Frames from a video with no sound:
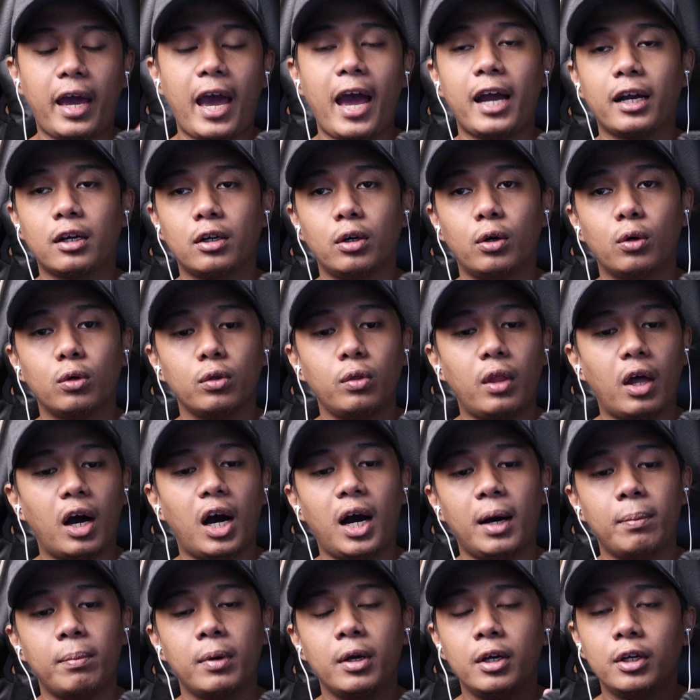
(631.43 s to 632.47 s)
echo
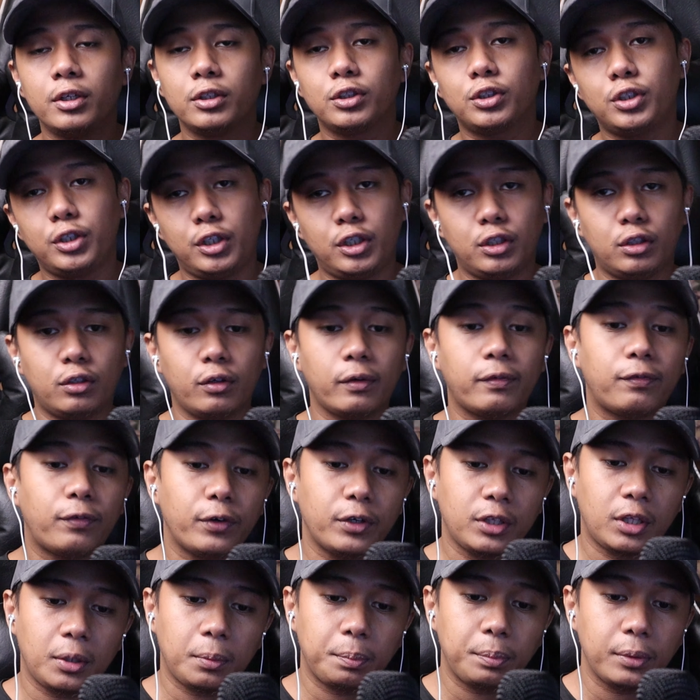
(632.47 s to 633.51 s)
knob turned to
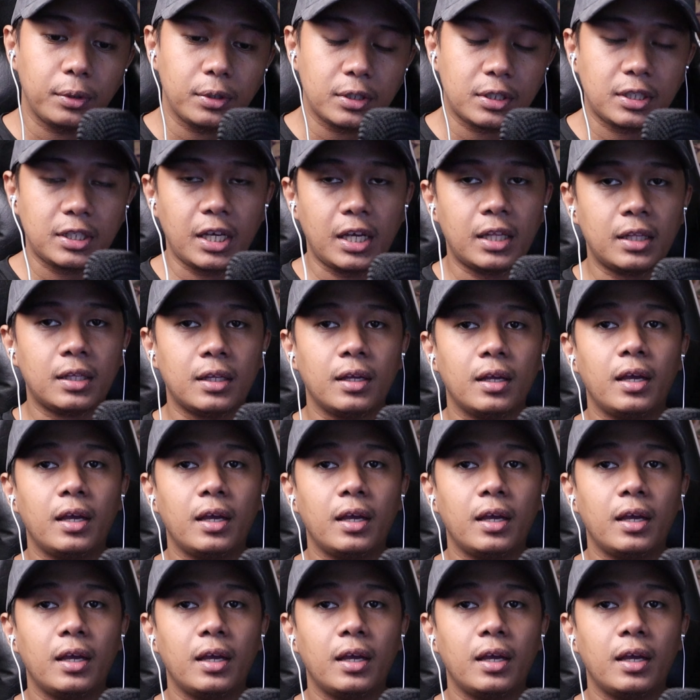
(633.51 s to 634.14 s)
40%